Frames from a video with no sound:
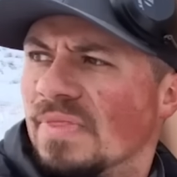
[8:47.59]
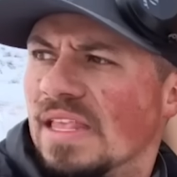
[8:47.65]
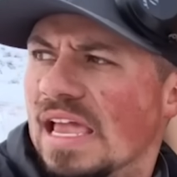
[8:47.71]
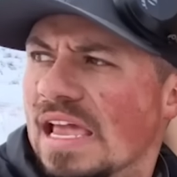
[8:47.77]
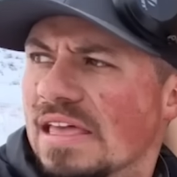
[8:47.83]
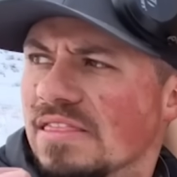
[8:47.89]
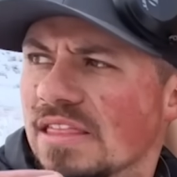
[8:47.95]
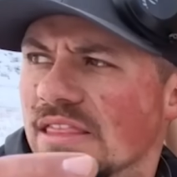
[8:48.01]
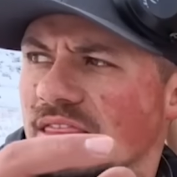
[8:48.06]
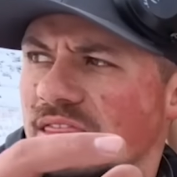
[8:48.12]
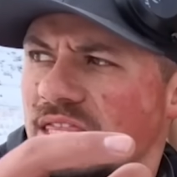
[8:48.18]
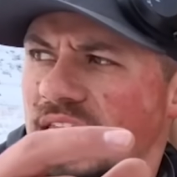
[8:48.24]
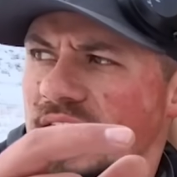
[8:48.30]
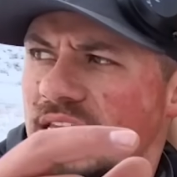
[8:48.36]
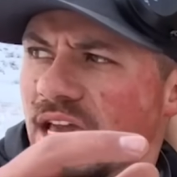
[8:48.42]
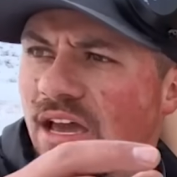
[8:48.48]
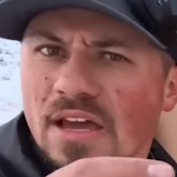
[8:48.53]
And
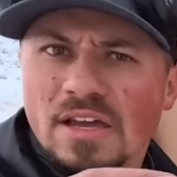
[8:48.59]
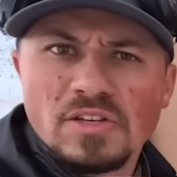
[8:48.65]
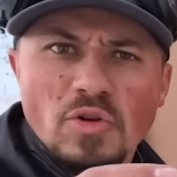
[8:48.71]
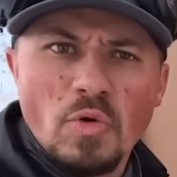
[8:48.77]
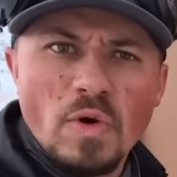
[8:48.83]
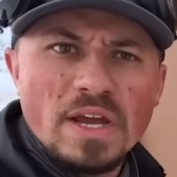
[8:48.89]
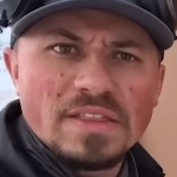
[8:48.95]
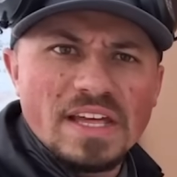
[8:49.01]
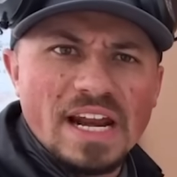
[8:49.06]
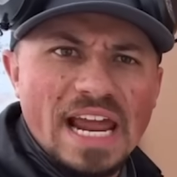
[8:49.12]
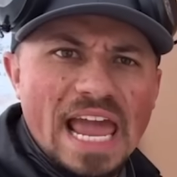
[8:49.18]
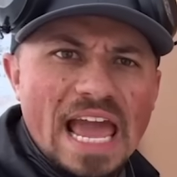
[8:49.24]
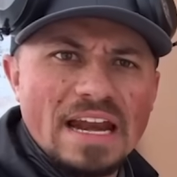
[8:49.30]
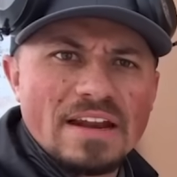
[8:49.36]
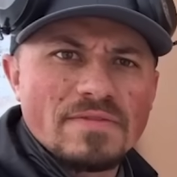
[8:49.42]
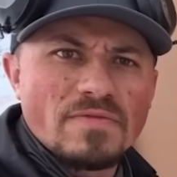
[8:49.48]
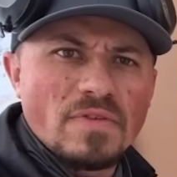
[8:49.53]
the twig that I
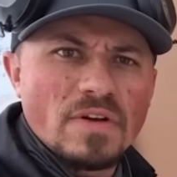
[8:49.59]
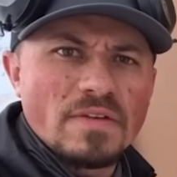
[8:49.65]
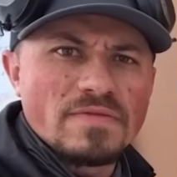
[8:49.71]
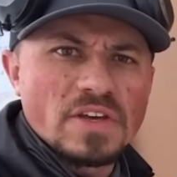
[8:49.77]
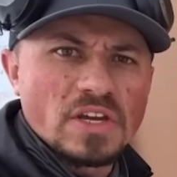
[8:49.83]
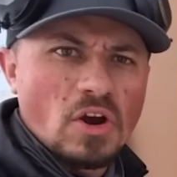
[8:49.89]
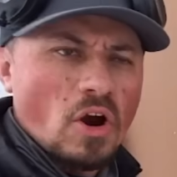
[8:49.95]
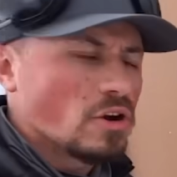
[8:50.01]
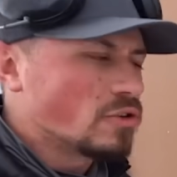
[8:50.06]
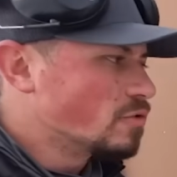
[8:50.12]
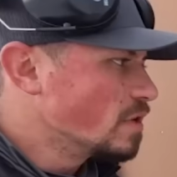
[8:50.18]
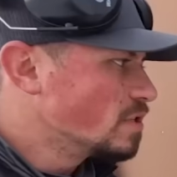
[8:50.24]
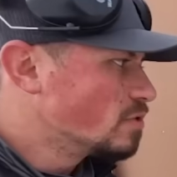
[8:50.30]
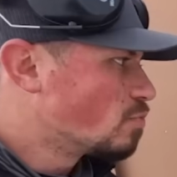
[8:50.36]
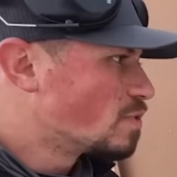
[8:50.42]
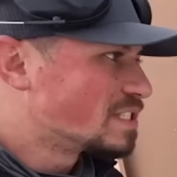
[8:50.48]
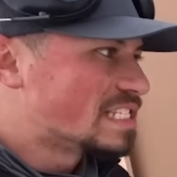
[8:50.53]
had in front of the
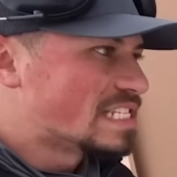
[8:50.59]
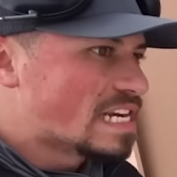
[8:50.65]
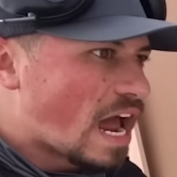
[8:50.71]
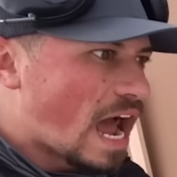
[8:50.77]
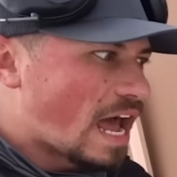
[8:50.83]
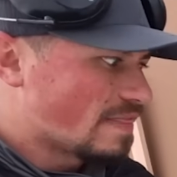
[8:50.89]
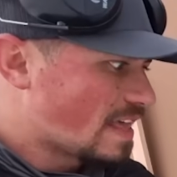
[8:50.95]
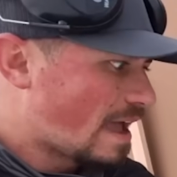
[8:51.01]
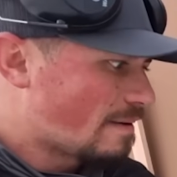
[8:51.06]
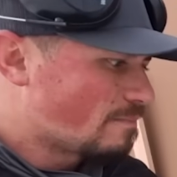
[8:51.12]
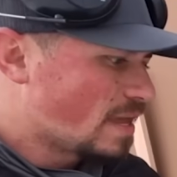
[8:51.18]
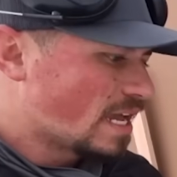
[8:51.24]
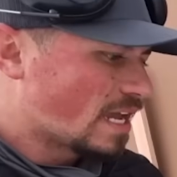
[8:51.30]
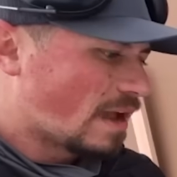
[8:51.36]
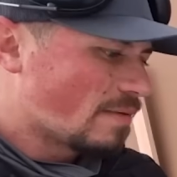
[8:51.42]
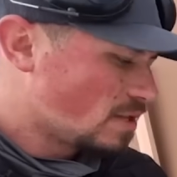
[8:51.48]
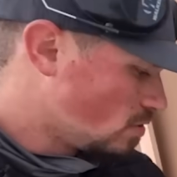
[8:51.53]
cartridge was not that
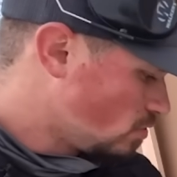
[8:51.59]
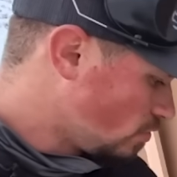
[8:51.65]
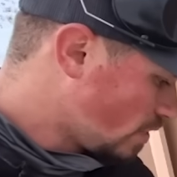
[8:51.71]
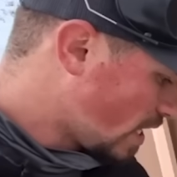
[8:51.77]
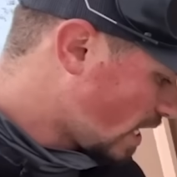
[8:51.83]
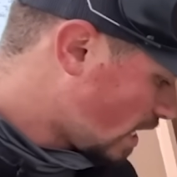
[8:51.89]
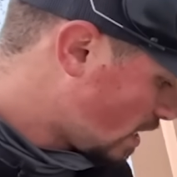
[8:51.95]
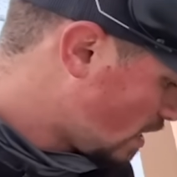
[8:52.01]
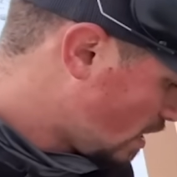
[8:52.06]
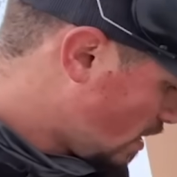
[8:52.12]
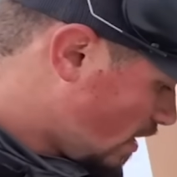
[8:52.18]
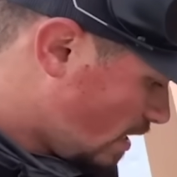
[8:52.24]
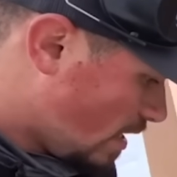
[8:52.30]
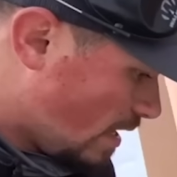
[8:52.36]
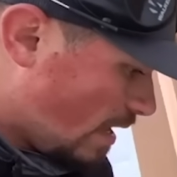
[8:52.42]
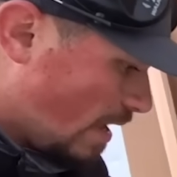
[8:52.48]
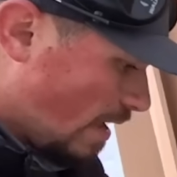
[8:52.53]
big. I mean, you're looking
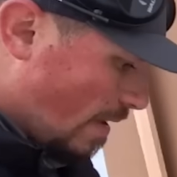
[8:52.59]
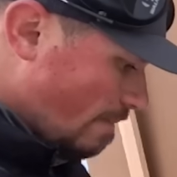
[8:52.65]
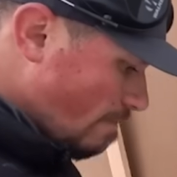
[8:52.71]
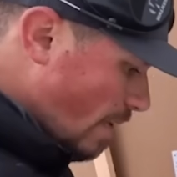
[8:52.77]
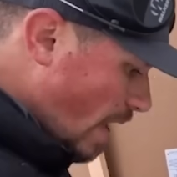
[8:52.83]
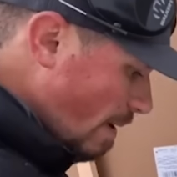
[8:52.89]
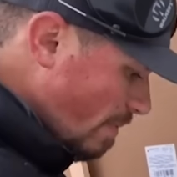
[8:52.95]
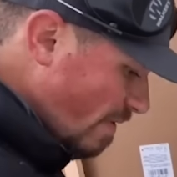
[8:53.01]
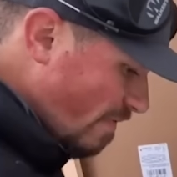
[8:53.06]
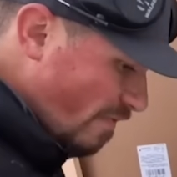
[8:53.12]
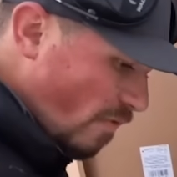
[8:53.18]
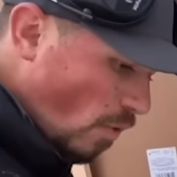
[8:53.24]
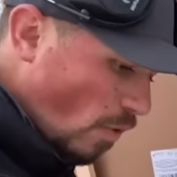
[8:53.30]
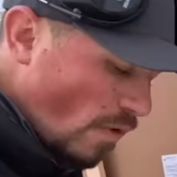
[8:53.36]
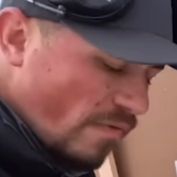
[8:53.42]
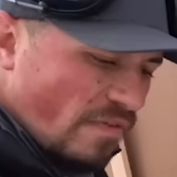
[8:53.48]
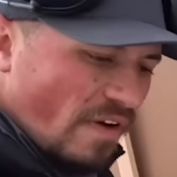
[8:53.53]
maybe
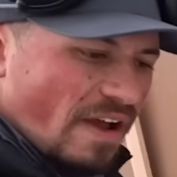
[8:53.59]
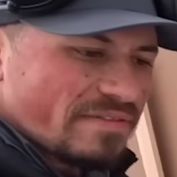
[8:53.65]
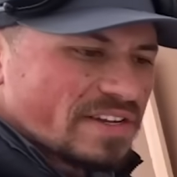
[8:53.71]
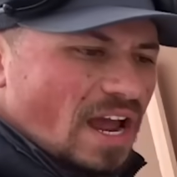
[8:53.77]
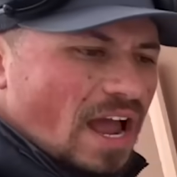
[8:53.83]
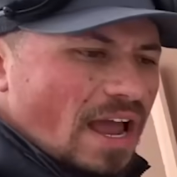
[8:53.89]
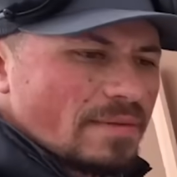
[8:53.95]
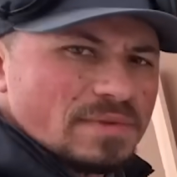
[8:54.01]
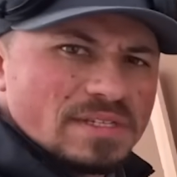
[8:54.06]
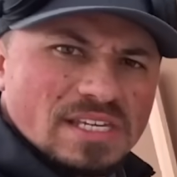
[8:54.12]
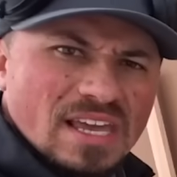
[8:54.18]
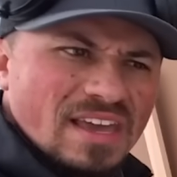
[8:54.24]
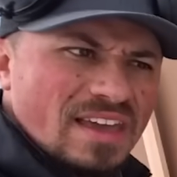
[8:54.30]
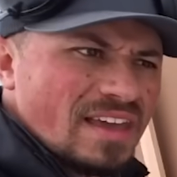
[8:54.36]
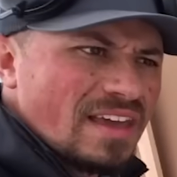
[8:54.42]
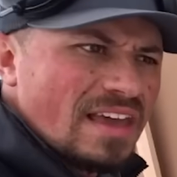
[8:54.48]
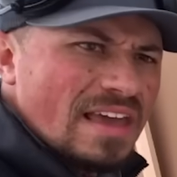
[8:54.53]
4 or 5 times
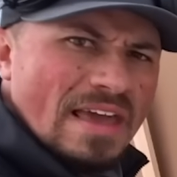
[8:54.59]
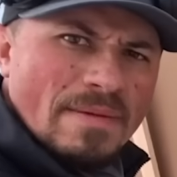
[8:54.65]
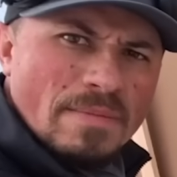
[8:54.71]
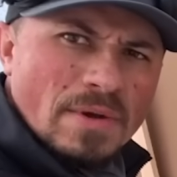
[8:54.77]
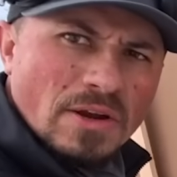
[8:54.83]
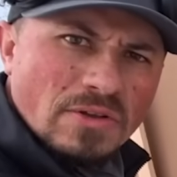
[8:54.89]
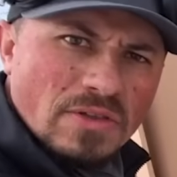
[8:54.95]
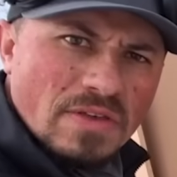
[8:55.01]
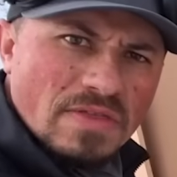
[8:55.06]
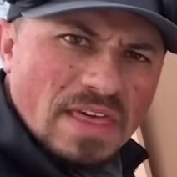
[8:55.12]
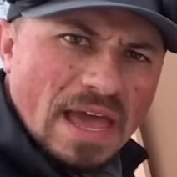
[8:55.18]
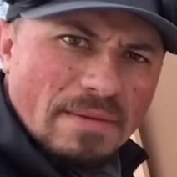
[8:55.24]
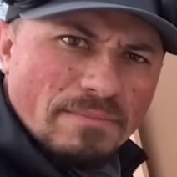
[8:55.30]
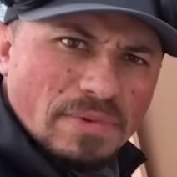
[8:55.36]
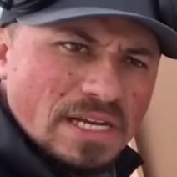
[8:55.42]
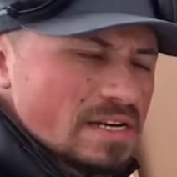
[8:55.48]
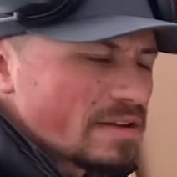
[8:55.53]
bigger than
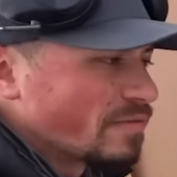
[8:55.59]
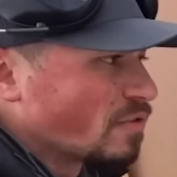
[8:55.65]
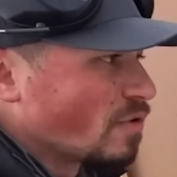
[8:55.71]
that blade of